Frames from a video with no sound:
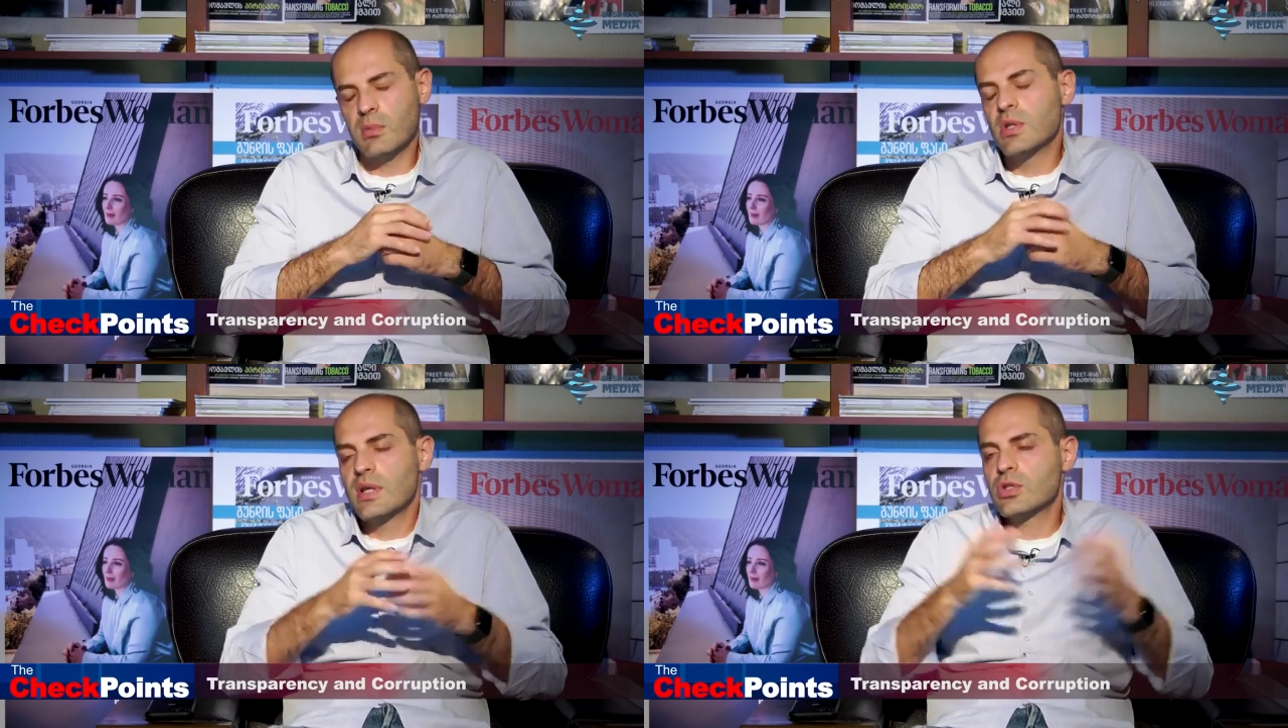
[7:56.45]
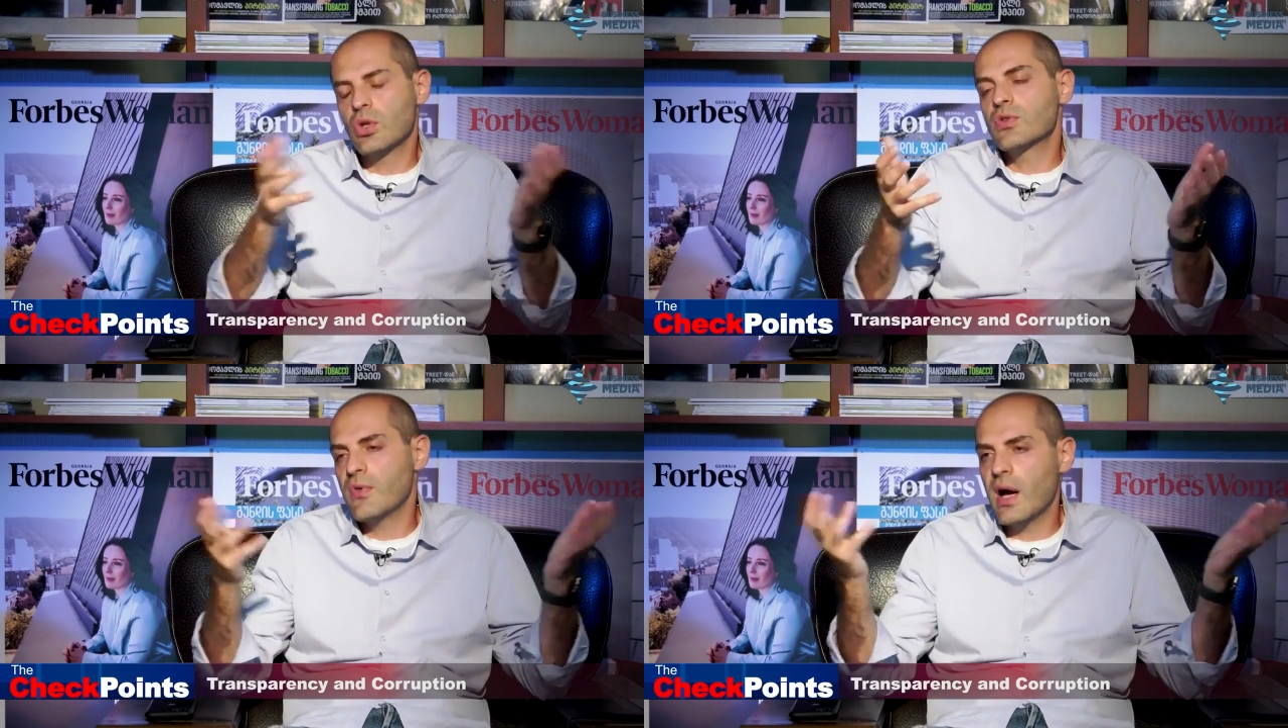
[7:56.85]
I mean, that's
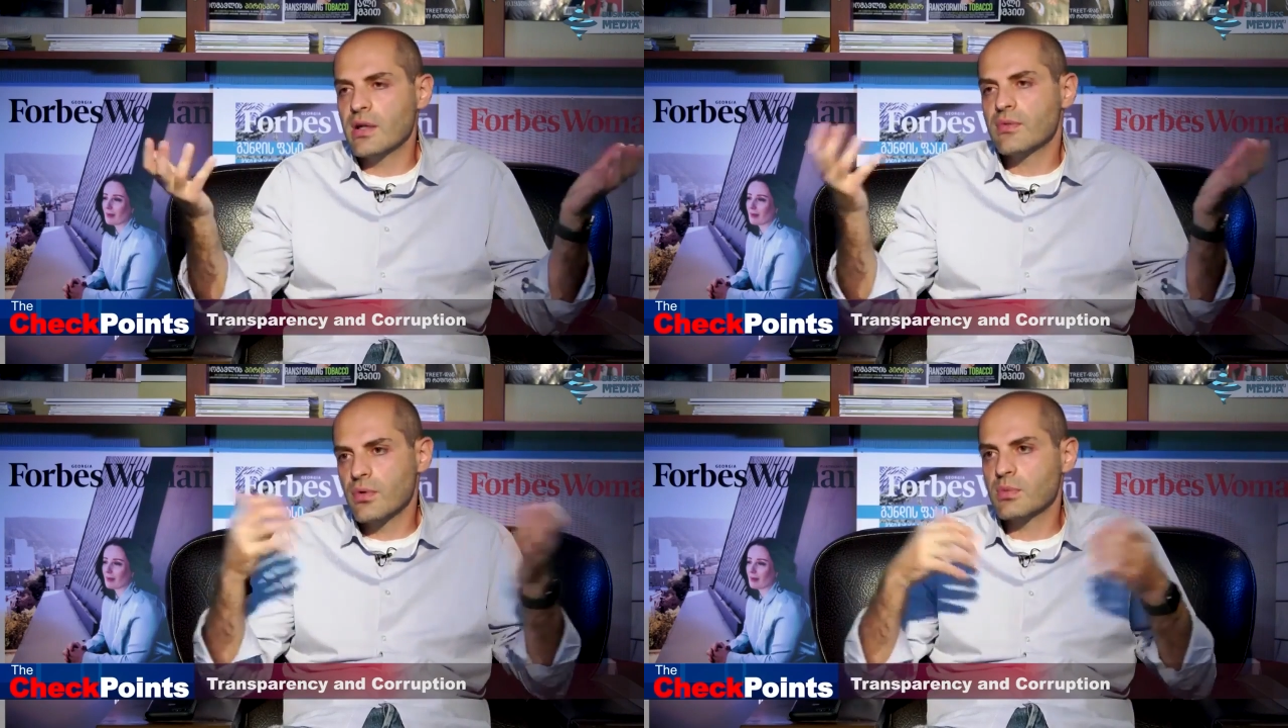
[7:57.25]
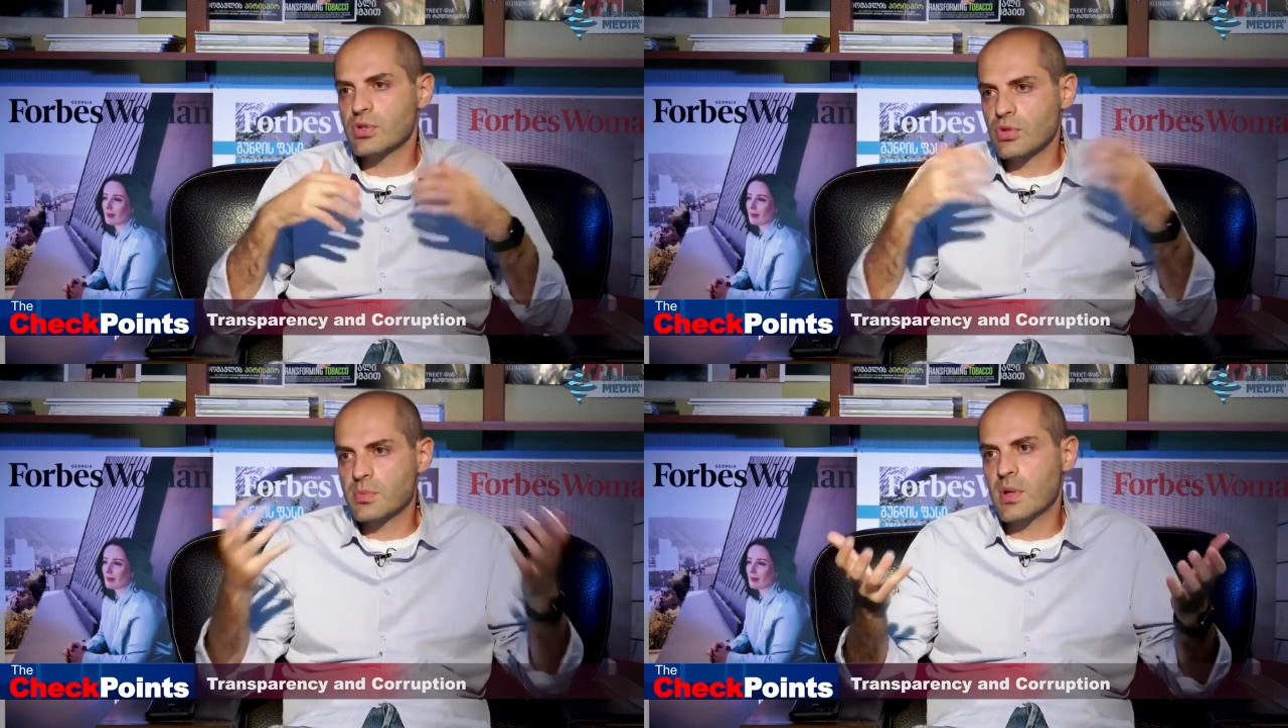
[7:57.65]
not fine from
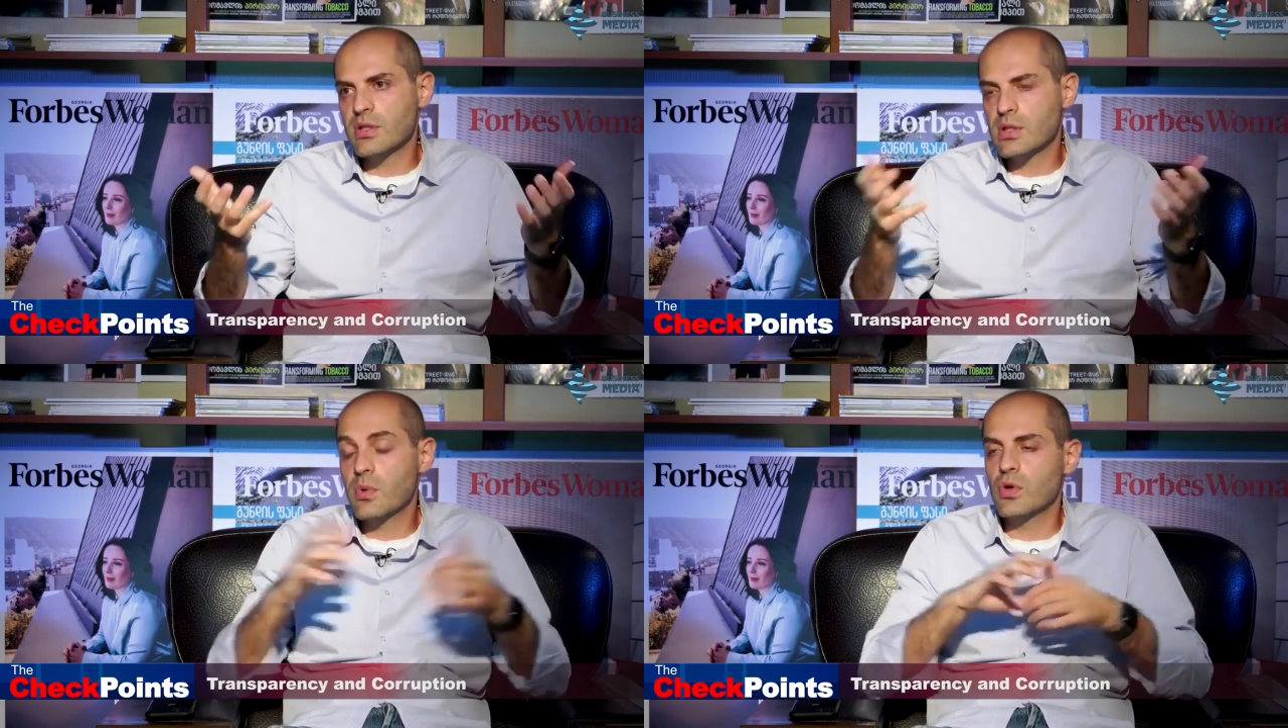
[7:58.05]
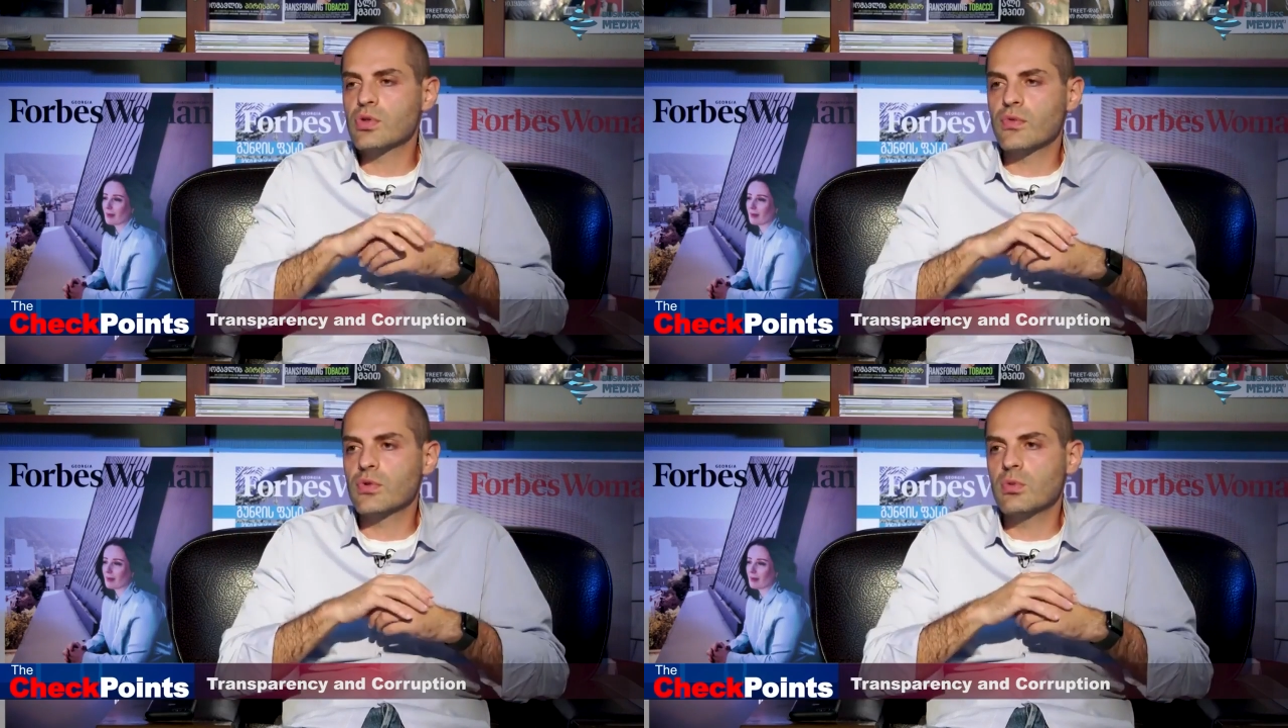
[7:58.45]
the transparency
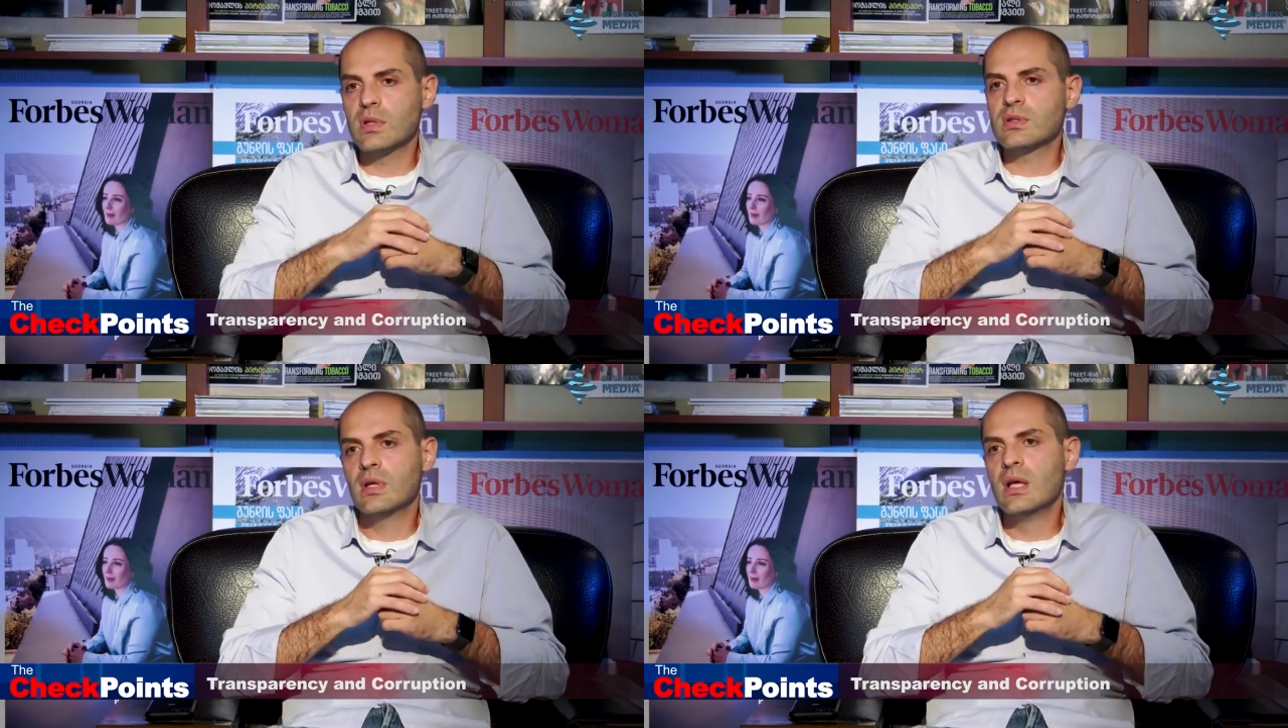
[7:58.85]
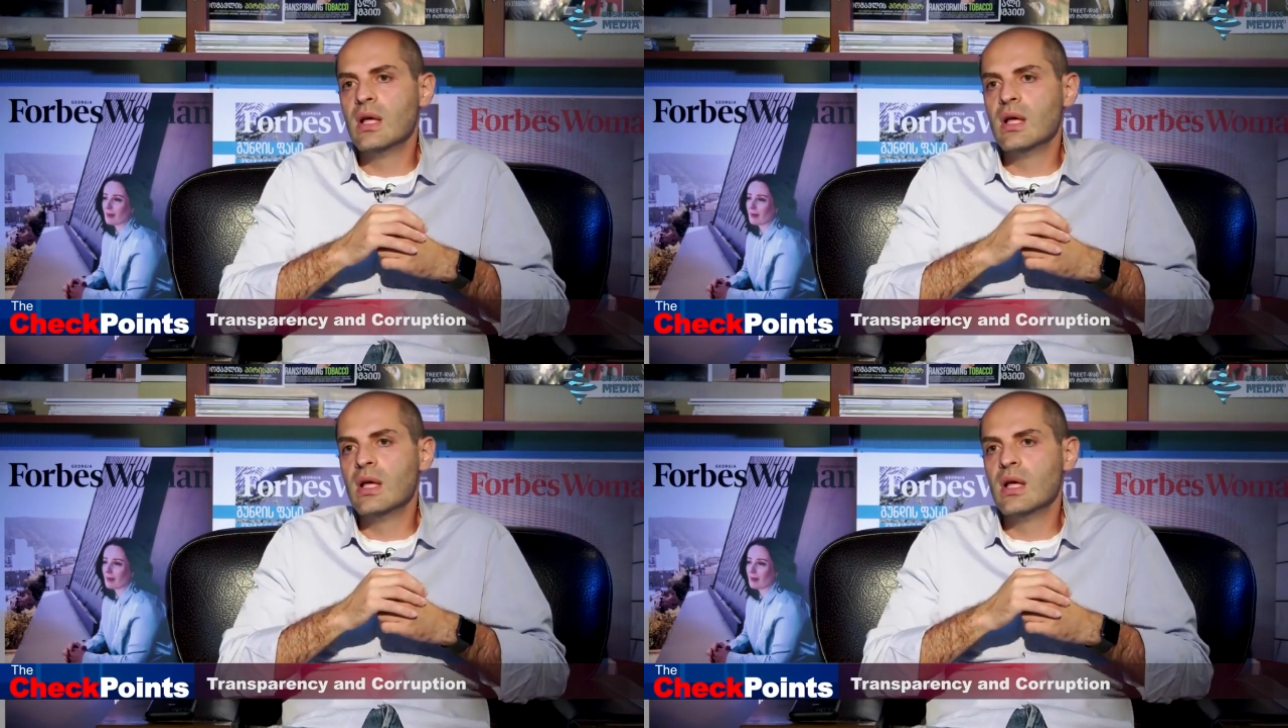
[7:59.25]
point of view, but